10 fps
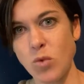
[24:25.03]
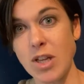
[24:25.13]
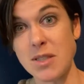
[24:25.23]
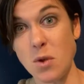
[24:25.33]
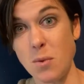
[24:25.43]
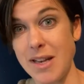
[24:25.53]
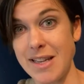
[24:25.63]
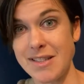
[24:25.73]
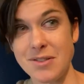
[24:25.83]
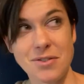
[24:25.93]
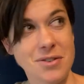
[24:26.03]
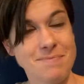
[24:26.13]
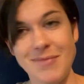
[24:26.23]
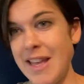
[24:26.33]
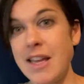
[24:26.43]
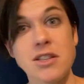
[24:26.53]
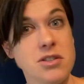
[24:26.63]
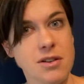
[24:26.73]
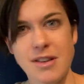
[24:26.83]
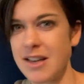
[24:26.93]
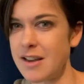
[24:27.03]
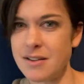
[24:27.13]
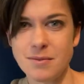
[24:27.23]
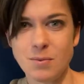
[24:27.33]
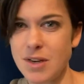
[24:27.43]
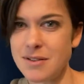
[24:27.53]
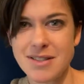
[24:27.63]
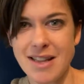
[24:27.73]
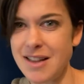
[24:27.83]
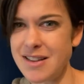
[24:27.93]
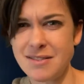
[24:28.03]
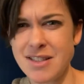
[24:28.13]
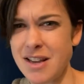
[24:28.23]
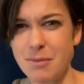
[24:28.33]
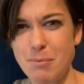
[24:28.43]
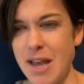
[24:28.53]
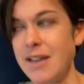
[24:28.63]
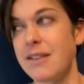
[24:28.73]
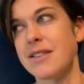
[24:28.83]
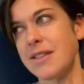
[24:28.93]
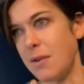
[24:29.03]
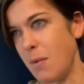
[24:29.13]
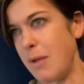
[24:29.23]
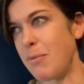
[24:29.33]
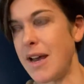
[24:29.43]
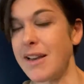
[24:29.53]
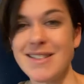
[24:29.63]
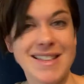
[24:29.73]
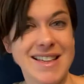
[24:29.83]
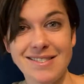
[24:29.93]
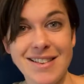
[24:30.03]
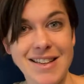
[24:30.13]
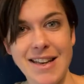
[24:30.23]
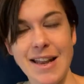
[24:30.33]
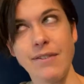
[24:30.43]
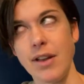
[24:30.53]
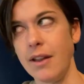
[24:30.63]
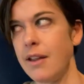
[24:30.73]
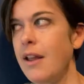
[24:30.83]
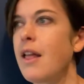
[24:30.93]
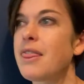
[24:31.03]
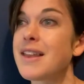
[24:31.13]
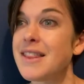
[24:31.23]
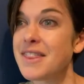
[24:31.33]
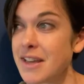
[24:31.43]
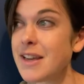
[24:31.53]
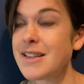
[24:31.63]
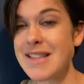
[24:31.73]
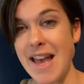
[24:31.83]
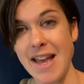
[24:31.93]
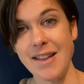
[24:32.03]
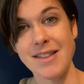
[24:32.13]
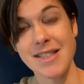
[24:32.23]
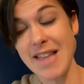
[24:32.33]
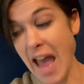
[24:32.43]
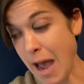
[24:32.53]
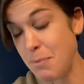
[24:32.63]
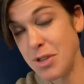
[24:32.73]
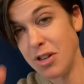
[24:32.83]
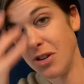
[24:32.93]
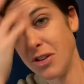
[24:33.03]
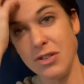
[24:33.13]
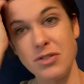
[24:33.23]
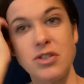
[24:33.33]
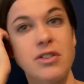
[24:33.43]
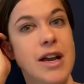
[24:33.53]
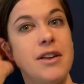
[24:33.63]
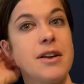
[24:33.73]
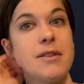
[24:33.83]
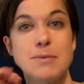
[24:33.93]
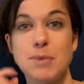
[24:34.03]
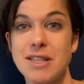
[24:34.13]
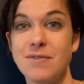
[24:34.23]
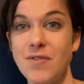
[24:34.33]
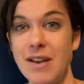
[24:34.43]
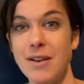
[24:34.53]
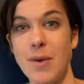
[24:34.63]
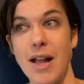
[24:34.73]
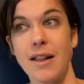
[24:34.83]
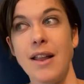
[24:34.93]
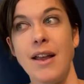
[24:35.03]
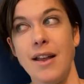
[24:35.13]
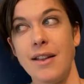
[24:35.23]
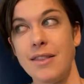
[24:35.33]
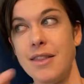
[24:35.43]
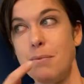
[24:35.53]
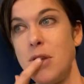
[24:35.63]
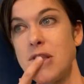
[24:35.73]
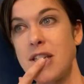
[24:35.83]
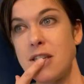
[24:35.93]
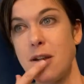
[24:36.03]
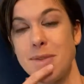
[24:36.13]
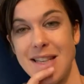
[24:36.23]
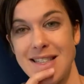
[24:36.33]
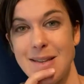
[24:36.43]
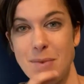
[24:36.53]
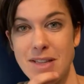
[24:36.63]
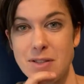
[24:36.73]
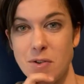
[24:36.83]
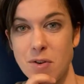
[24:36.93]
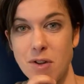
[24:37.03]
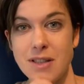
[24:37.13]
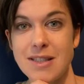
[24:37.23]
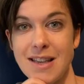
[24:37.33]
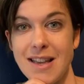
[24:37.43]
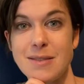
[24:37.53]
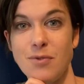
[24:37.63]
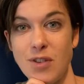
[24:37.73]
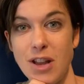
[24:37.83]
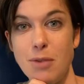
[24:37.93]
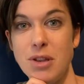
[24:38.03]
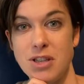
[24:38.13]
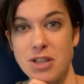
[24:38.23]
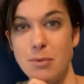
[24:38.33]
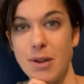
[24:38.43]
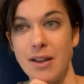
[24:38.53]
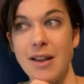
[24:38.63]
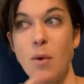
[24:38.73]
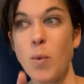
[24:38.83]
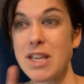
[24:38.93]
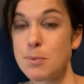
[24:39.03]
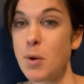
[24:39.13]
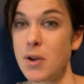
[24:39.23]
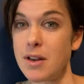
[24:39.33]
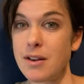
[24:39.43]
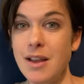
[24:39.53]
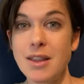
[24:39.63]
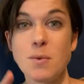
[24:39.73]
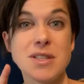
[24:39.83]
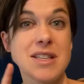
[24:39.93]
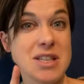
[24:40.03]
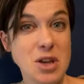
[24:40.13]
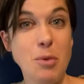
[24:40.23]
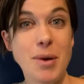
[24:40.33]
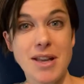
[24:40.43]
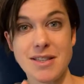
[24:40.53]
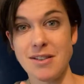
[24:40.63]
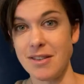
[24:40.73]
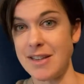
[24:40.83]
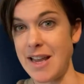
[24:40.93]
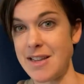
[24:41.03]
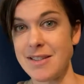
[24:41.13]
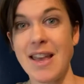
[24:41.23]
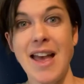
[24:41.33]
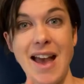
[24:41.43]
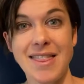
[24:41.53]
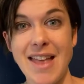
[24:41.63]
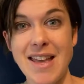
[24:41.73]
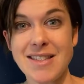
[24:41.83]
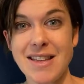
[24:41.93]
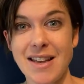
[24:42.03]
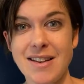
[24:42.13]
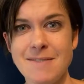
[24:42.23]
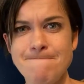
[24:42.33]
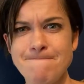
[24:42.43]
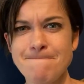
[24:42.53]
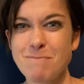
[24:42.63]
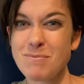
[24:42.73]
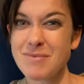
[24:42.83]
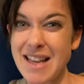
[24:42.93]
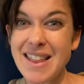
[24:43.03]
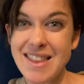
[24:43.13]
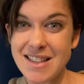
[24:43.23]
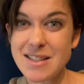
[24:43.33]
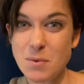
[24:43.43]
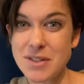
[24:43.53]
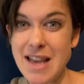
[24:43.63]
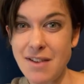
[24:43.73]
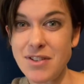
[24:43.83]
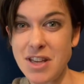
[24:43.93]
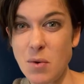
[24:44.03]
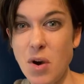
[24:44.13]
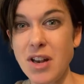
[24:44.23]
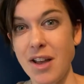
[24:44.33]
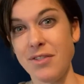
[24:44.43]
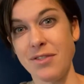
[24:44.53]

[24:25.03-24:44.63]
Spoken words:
So we went next door. Sorry, guys, we don't sell any tartan paint. So he went back and said, oh, they didn't have any. Then third day, this is absolutely a true story. I know this person very well. The music shop sent him next door to get some fallopian tubing, at which point there was a new person on the desk, and they said, "I think someone's having you on, love."